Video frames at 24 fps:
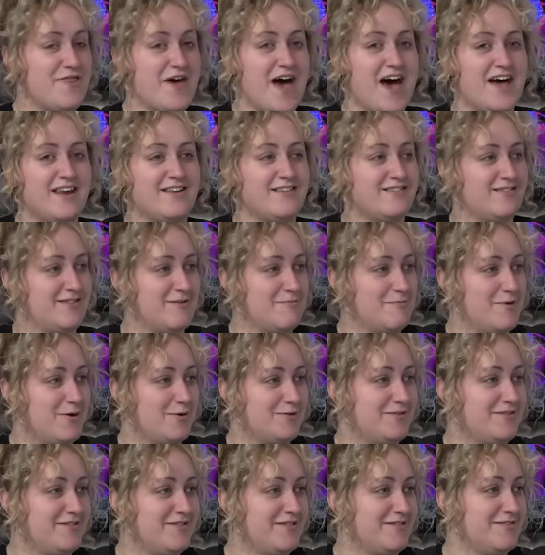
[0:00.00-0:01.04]
That is the
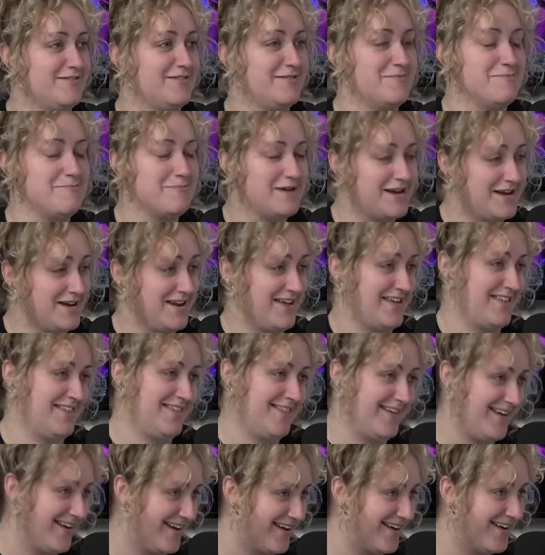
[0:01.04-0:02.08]
most demeaning
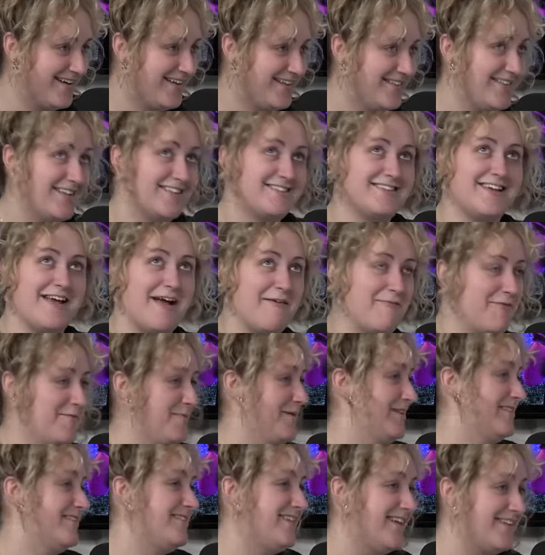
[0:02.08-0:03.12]
thing that's ever
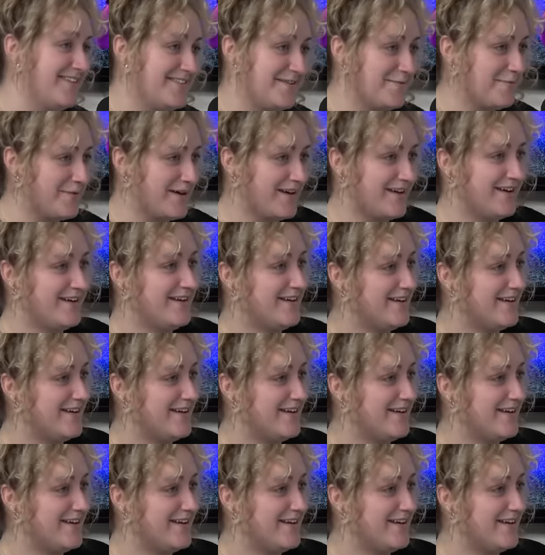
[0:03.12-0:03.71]
been said to me.